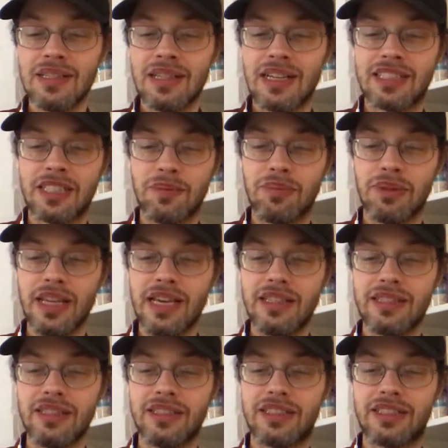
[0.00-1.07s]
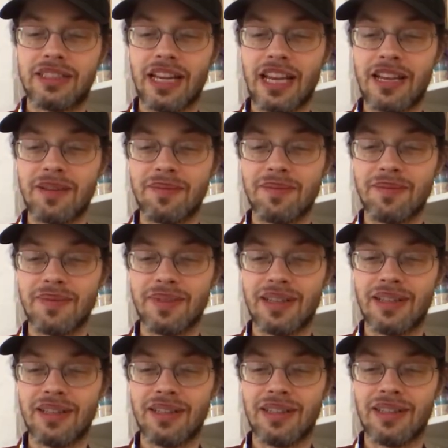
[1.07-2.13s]
It's a blazing shame
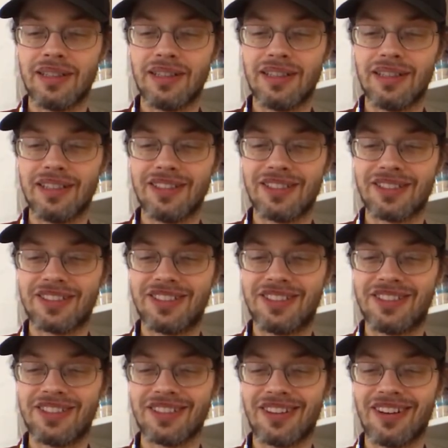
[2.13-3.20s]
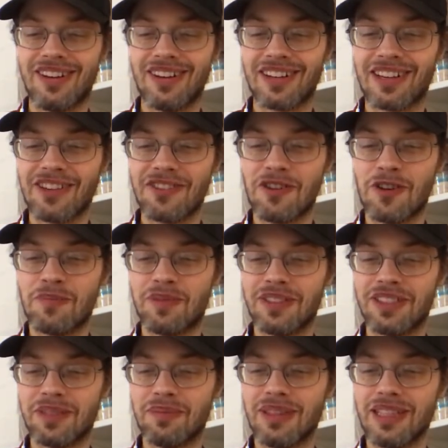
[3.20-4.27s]
cannot open
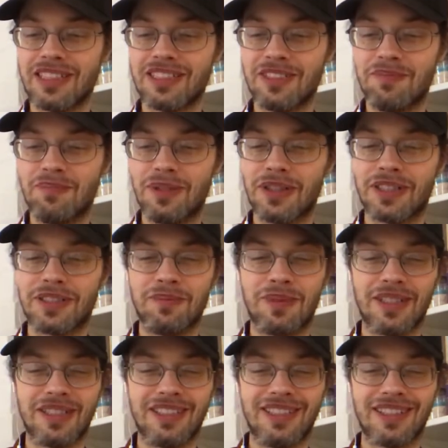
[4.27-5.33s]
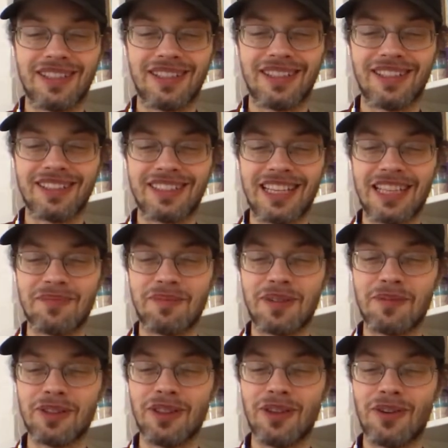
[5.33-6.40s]
the blessed book, but ya set 'em
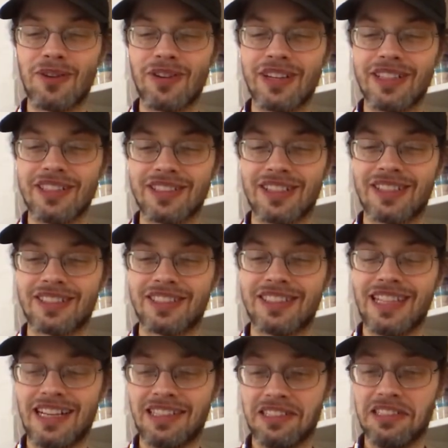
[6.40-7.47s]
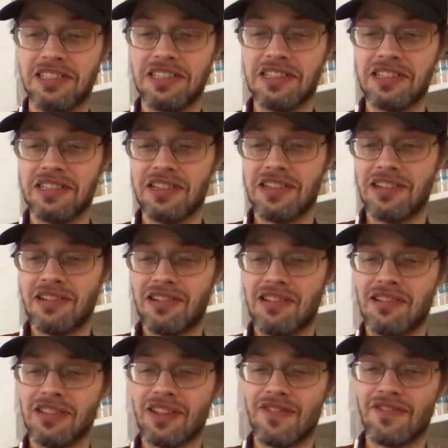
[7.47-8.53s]
up glories of Satan and
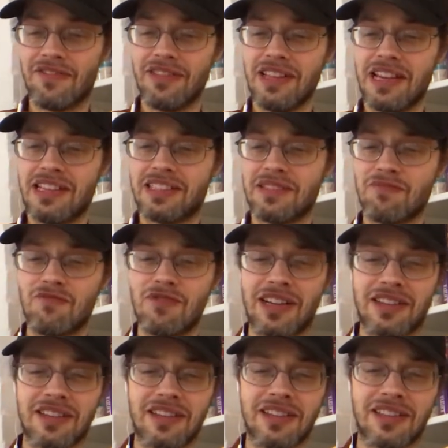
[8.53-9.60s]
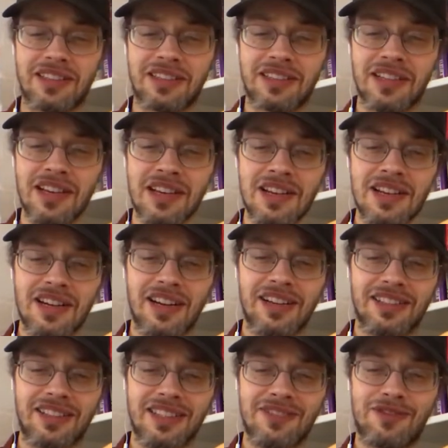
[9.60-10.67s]
all in place and wickedness,
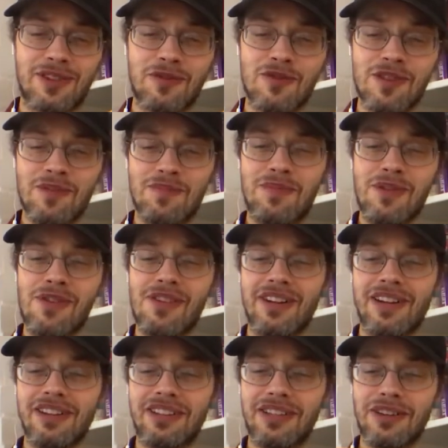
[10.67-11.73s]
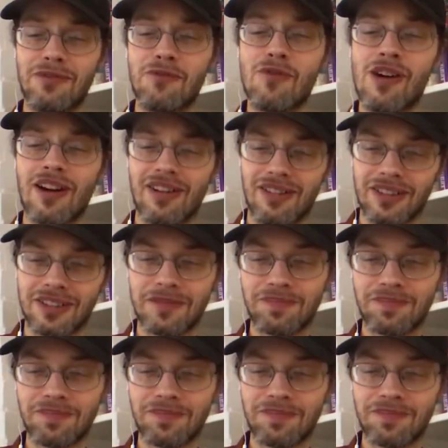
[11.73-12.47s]
if I were born into the world.